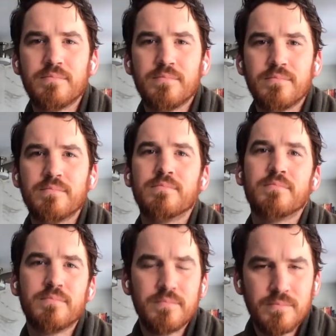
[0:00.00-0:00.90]

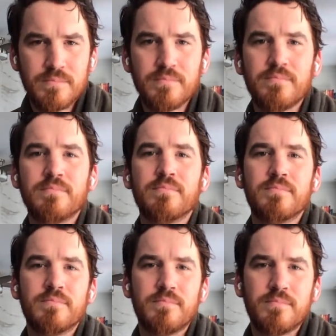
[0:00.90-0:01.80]

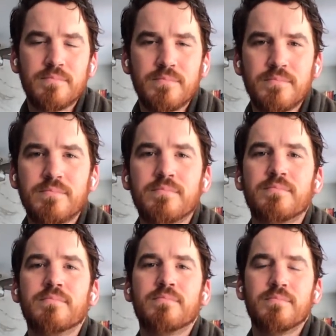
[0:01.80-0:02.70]

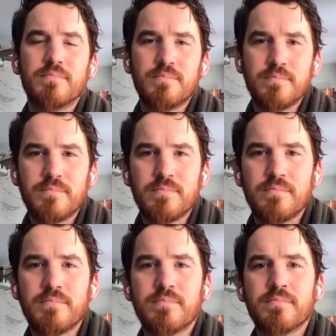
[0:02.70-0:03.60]

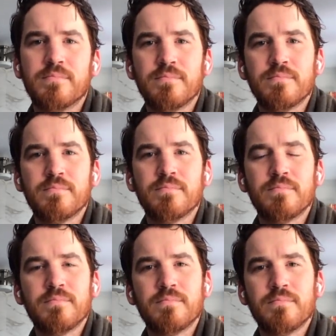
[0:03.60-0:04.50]

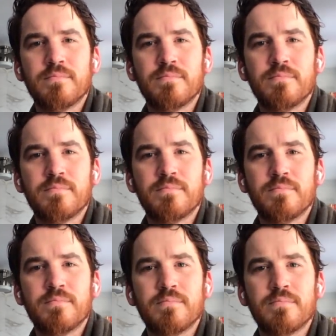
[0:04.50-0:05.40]

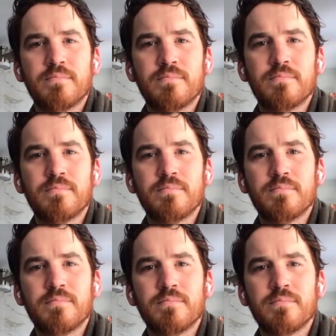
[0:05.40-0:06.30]

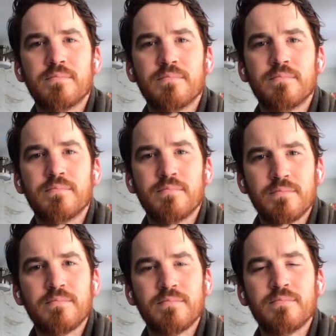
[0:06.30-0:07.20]

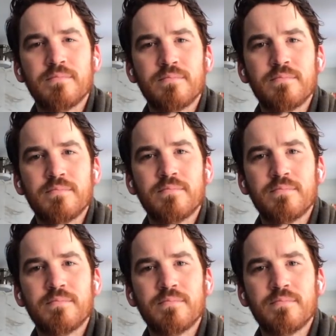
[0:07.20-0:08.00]
The person shown says nothing.